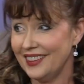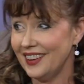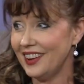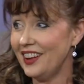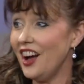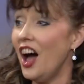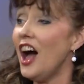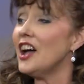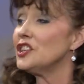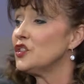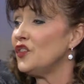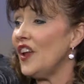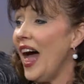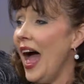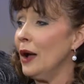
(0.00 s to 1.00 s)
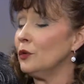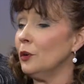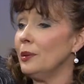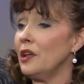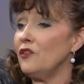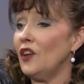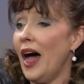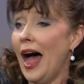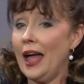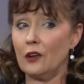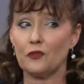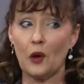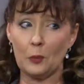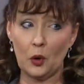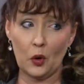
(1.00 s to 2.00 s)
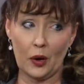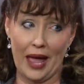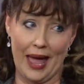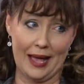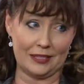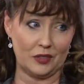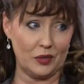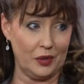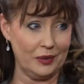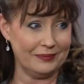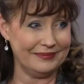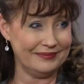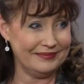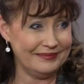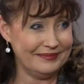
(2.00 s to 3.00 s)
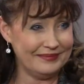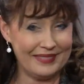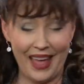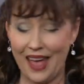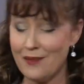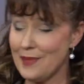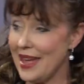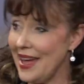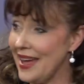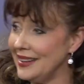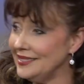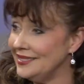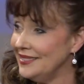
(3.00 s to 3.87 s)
God's flag will be flying from your castle. Amen? Amen?